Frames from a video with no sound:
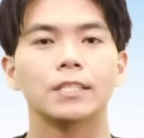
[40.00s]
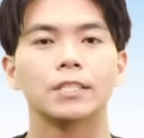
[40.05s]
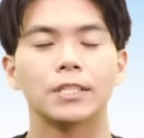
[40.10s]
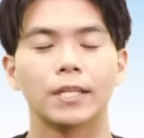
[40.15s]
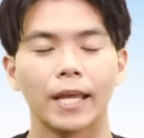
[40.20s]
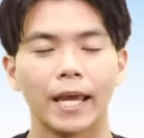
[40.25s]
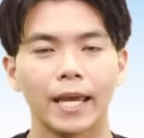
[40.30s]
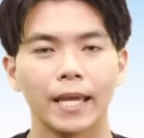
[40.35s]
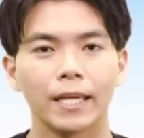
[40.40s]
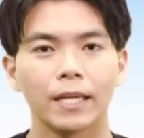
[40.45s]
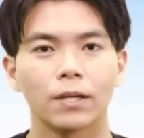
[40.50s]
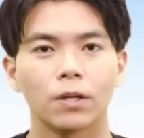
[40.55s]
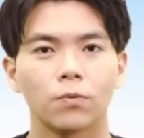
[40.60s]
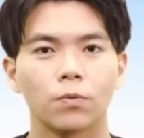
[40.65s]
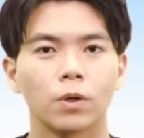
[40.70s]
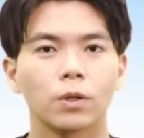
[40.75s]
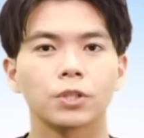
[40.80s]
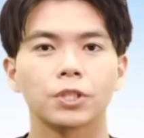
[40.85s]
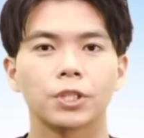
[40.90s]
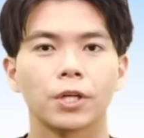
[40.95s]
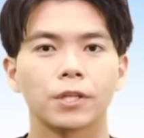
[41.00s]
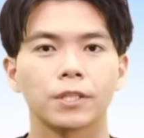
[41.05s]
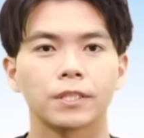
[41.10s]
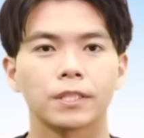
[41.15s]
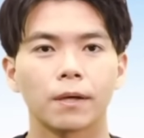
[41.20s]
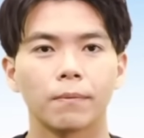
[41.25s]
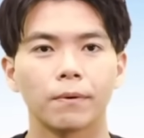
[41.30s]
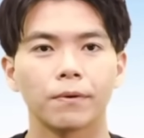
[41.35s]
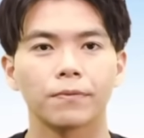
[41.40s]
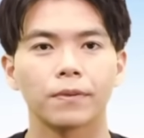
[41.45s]
Today, we'll share
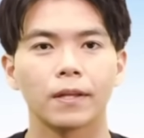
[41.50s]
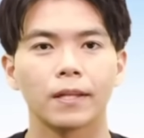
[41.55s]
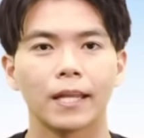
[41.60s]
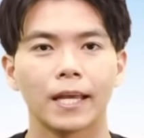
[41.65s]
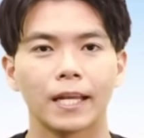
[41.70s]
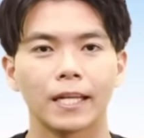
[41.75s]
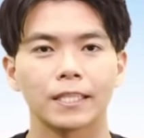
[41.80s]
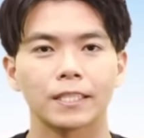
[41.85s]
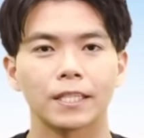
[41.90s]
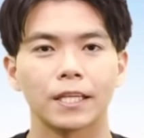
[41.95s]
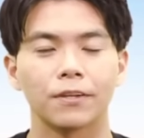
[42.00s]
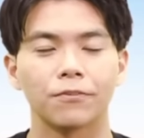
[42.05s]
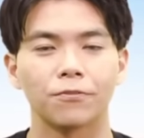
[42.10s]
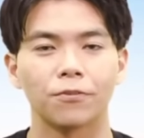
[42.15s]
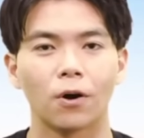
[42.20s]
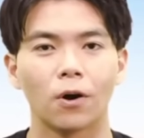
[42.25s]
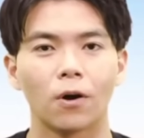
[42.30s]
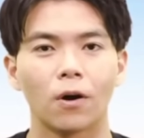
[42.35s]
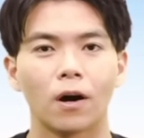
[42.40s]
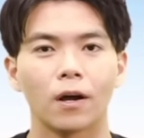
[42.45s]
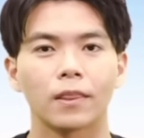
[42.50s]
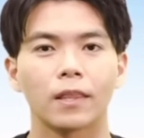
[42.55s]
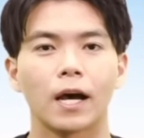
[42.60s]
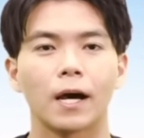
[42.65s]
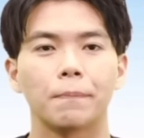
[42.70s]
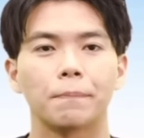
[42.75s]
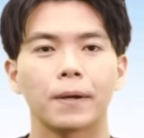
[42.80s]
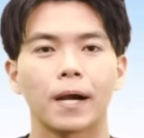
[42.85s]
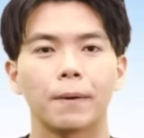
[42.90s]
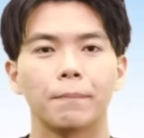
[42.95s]
some of the latest info on the
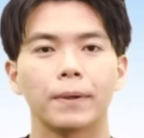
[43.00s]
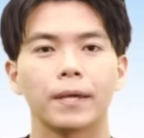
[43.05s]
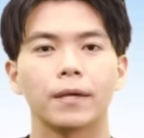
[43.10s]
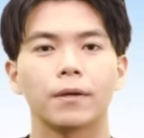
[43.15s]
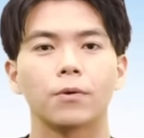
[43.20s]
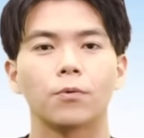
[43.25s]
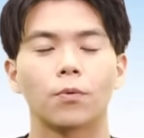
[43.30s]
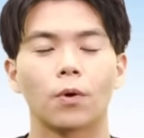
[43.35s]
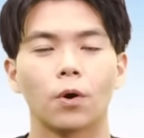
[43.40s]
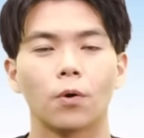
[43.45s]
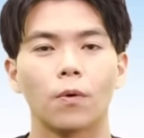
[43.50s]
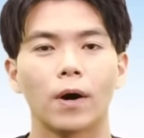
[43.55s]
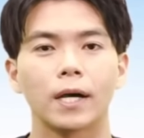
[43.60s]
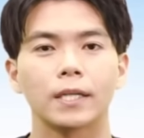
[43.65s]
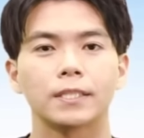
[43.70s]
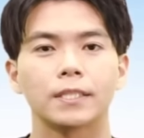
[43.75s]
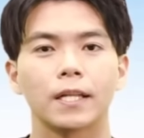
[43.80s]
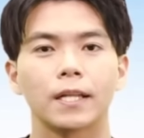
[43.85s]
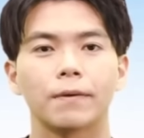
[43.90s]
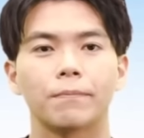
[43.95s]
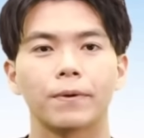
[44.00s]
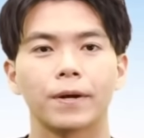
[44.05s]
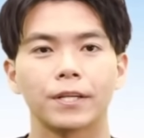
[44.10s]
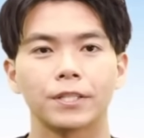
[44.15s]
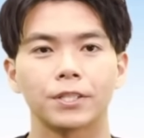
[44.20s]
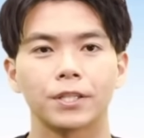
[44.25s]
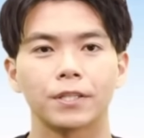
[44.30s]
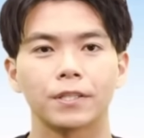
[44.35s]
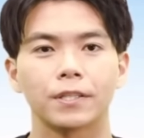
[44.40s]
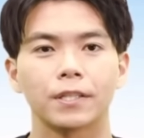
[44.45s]
upcoming worldwide
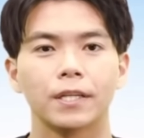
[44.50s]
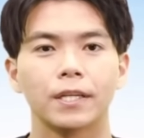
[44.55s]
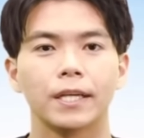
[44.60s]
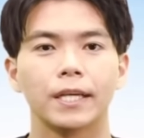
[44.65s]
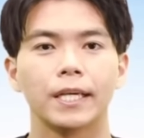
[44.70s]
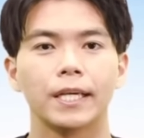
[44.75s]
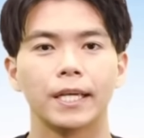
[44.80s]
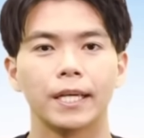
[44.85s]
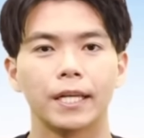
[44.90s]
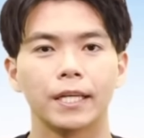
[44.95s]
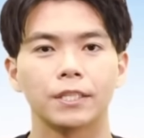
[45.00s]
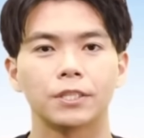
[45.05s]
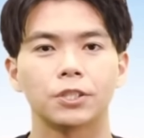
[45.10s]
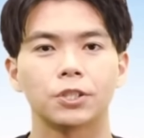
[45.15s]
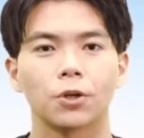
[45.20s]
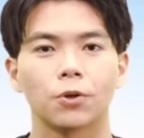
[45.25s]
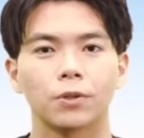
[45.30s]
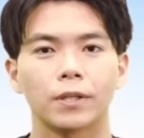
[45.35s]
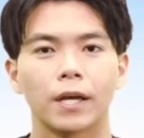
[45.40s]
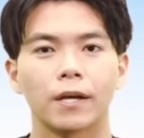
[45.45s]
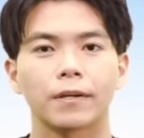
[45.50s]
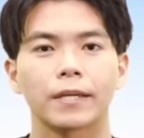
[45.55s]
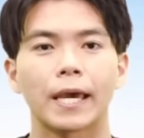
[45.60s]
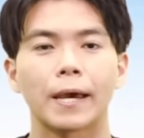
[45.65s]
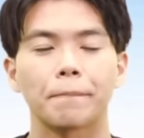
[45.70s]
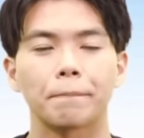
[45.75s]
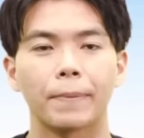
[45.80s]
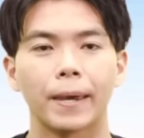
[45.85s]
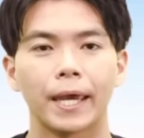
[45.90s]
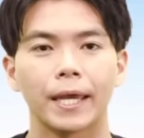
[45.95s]
celebration Heated Showdown
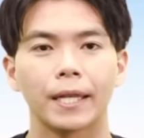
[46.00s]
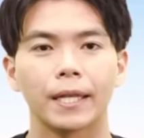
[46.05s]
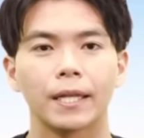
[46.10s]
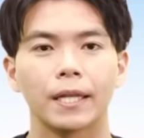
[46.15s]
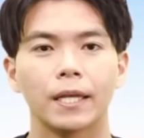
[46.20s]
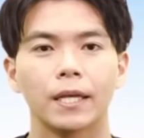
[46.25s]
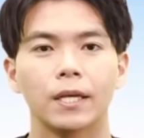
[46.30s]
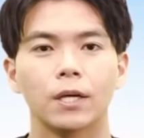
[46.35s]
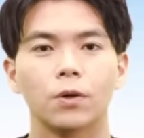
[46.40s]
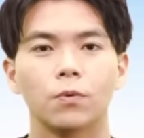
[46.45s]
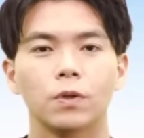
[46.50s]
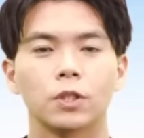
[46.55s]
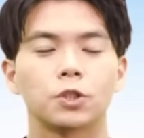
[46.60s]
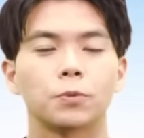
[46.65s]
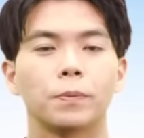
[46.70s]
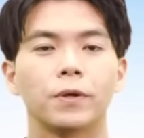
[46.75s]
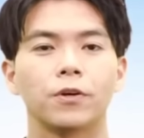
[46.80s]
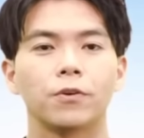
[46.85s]
campaign, Just give me Broly.